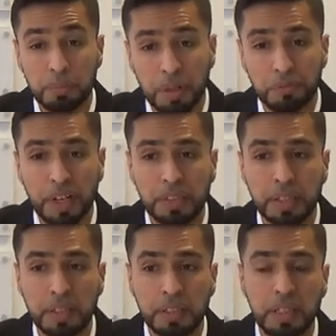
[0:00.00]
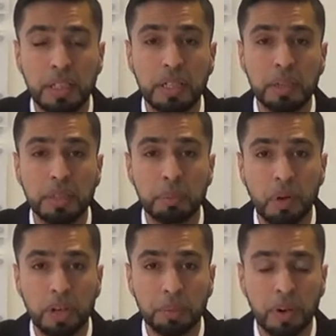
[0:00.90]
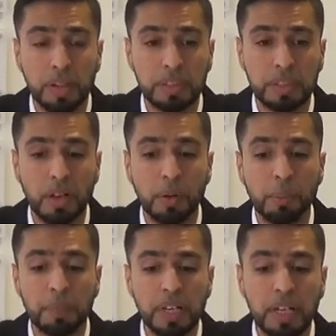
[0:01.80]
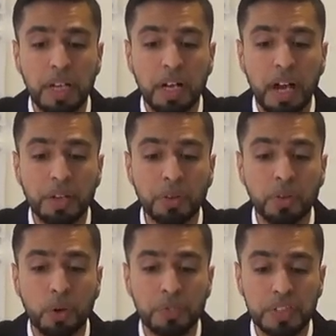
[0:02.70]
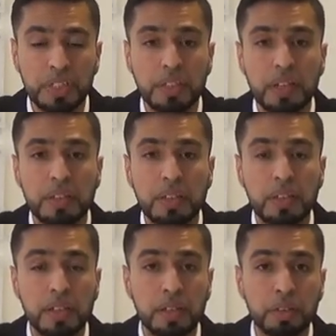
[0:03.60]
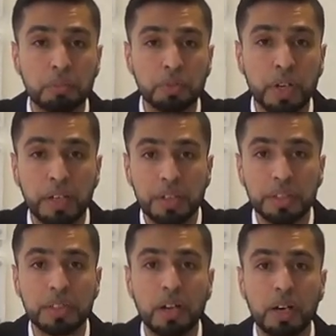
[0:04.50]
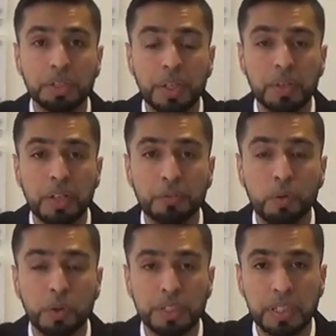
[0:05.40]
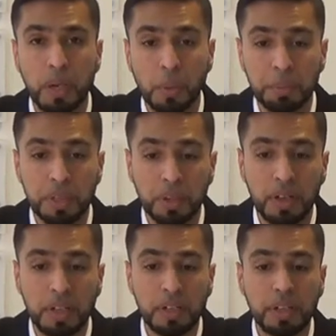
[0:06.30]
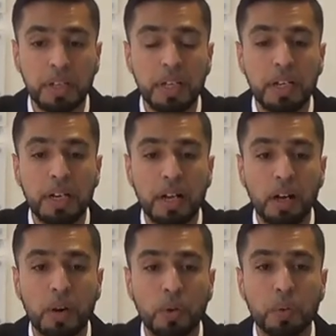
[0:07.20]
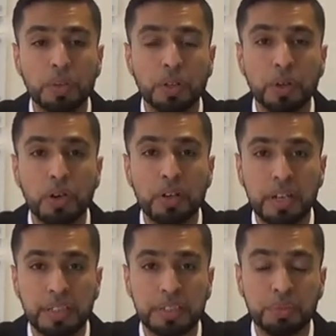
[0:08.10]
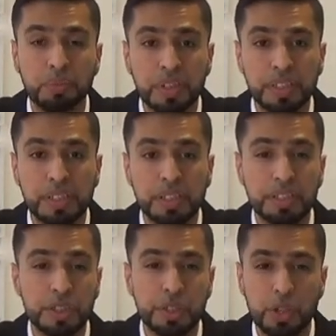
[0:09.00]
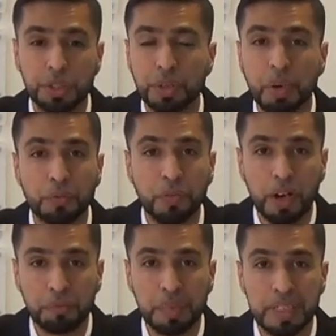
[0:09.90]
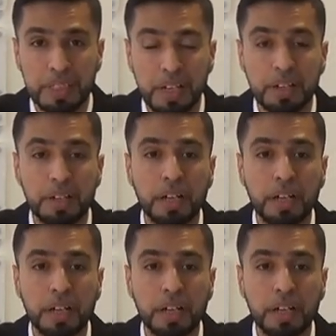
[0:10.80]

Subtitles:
affecting the market price. Now, I do know obviously that the traders are generally focusing on the dollar. Now, the dollar has surged about 5%